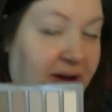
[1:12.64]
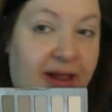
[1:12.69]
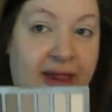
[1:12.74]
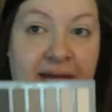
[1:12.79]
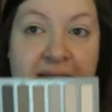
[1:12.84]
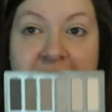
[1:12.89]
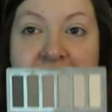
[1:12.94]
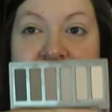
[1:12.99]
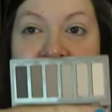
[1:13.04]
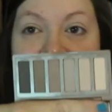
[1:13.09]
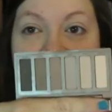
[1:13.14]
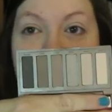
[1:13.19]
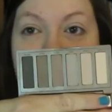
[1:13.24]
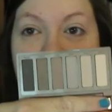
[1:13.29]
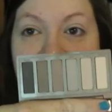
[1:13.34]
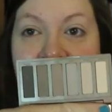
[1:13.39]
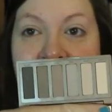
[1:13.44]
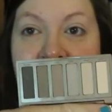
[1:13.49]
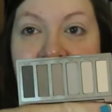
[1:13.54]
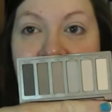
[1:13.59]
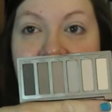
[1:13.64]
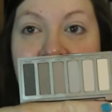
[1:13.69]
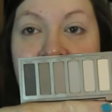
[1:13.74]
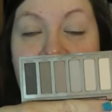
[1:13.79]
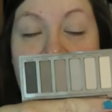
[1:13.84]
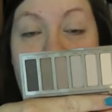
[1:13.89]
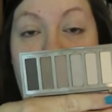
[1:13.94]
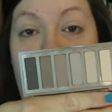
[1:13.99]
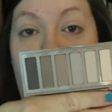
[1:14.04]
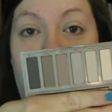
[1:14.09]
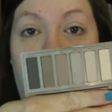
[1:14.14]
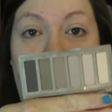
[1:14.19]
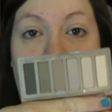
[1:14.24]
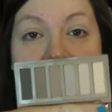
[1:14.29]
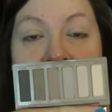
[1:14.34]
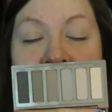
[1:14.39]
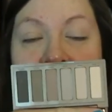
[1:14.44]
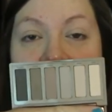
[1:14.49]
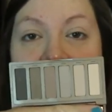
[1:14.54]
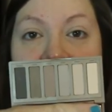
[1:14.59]
I think it'll be
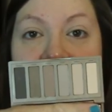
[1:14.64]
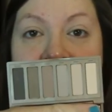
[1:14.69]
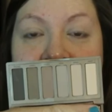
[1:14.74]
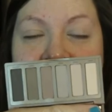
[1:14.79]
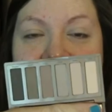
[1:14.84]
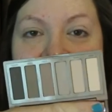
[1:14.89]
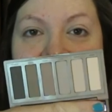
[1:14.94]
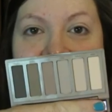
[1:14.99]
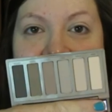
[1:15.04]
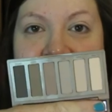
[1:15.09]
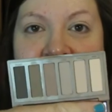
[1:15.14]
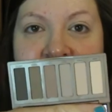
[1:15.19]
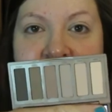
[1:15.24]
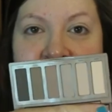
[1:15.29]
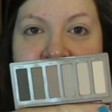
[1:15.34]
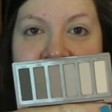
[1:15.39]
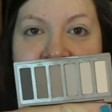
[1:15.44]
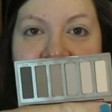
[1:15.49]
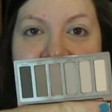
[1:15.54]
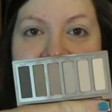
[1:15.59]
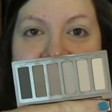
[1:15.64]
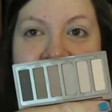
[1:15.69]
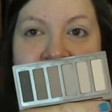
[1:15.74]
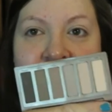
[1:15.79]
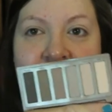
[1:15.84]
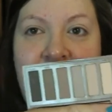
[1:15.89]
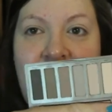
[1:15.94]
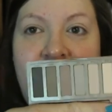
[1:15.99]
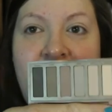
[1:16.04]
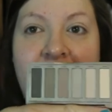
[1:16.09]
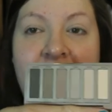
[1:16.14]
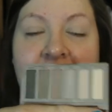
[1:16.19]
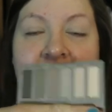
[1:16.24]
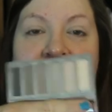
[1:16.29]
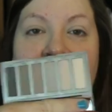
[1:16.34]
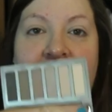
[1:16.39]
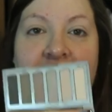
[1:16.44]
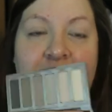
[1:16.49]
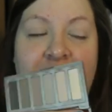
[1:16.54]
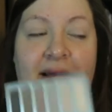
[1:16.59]
really fun to play around with.
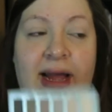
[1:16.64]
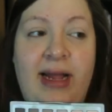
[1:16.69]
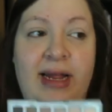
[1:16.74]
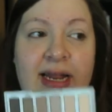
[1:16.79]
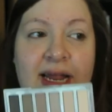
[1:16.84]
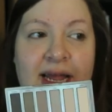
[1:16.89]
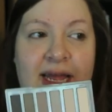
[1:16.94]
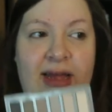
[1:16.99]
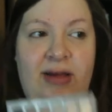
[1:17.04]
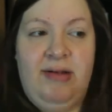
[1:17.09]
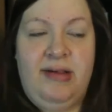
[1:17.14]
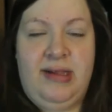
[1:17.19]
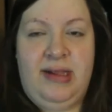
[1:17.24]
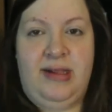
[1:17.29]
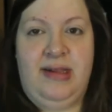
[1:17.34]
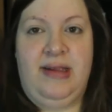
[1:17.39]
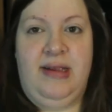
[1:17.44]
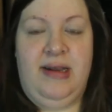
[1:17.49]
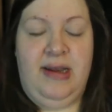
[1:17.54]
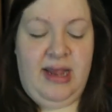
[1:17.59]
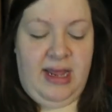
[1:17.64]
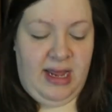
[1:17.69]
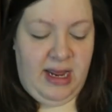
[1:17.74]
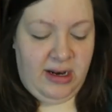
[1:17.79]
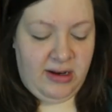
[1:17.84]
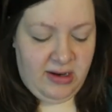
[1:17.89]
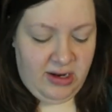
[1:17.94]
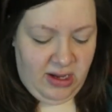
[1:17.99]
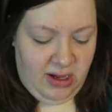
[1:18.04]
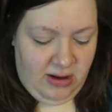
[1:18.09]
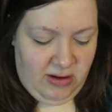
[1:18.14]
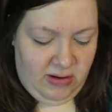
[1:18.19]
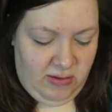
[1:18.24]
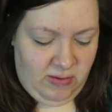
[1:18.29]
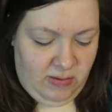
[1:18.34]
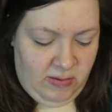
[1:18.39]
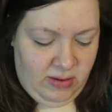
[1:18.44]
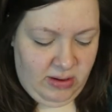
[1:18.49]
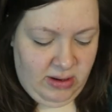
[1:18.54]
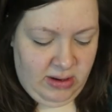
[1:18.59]
I'm not going to use this today
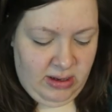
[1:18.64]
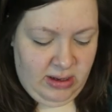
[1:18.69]
to